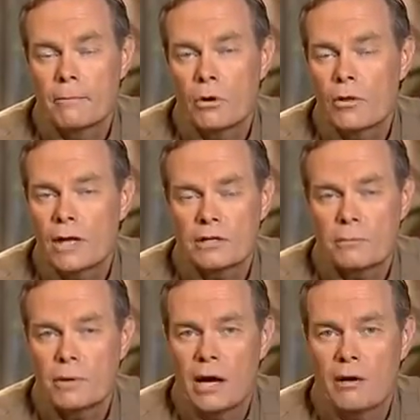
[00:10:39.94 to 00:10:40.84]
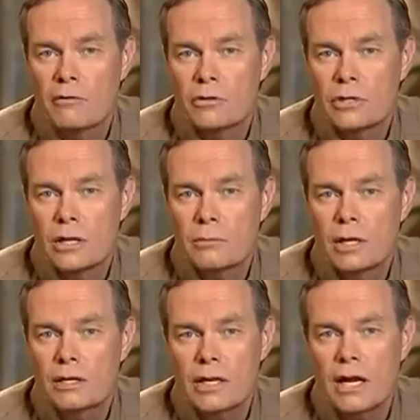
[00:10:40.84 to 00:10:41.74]
Boy, that's a powerful
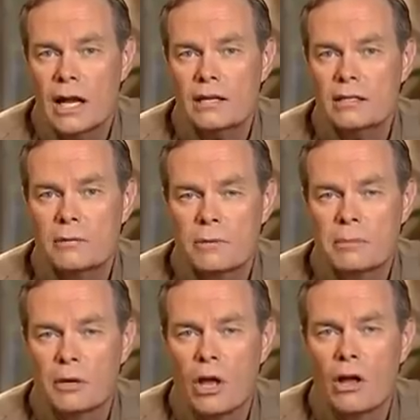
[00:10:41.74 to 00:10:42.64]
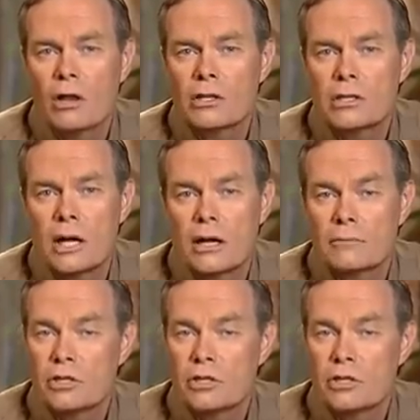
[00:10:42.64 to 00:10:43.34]
statement. And yet, I see people all of the time,